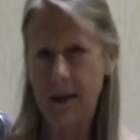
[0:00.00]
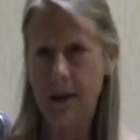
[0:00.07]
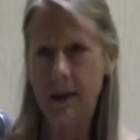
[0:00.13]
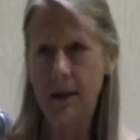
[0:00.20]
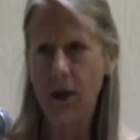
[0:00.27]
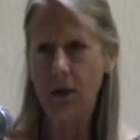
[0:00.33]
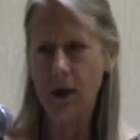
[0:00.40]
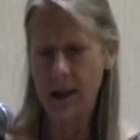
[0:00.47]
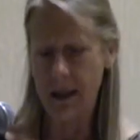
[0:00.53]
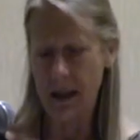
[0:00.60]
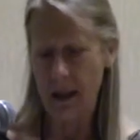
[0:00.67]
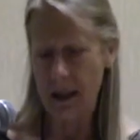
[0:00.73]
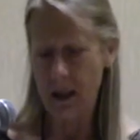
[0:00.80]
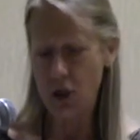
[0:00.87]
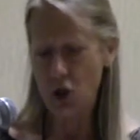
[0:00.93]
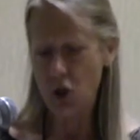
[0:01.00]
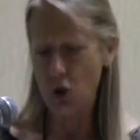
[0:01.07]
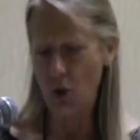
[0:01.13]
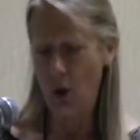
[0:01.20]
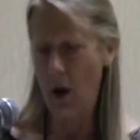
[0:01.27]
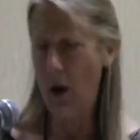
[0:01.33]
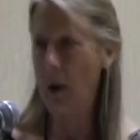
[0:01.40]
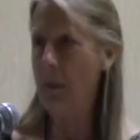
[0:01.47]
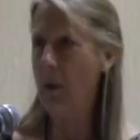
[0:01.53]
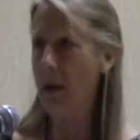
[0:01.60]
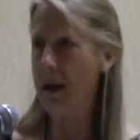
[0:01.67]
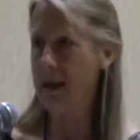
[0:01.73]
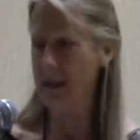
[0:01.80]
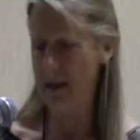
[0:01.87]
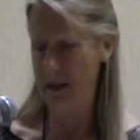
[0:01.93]
seriously strong
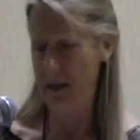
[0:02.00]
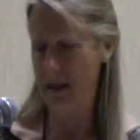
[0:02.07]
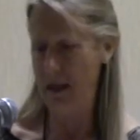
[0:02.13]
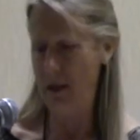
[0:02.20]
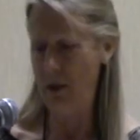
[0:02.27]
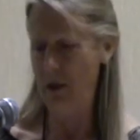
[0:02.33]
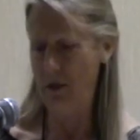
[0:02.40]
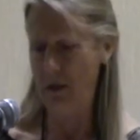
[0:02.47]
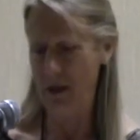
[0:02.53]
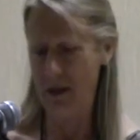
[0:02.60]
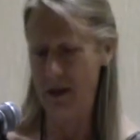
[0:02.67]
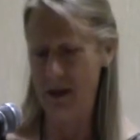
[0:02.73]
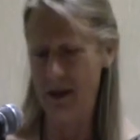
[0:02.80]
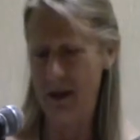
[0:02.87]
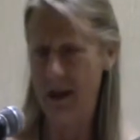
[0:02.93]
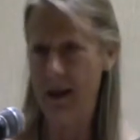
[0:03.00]
presence in the universe